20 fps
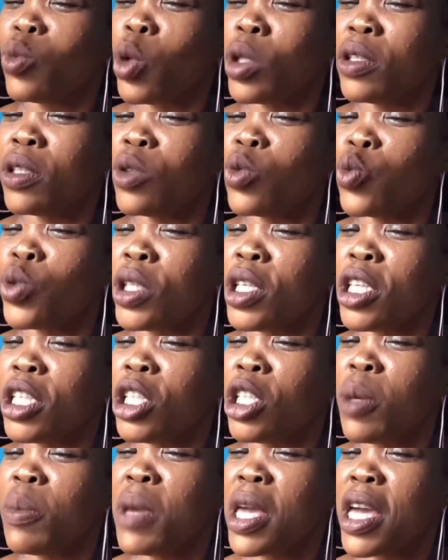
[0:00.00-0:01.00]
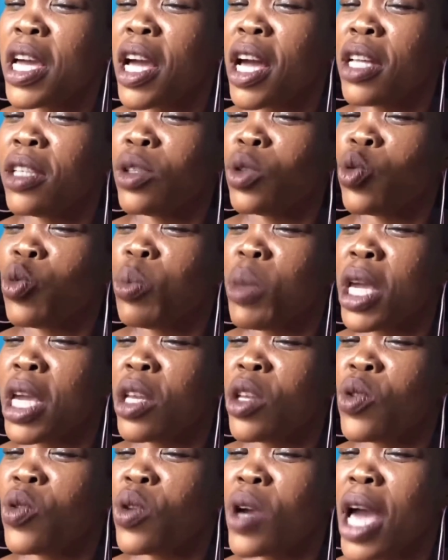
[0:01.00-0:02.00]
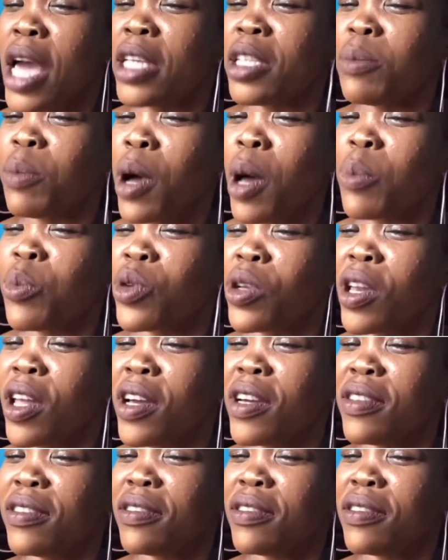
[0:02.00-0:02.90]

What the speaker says: Was it really Jamaicans who made you guys popular?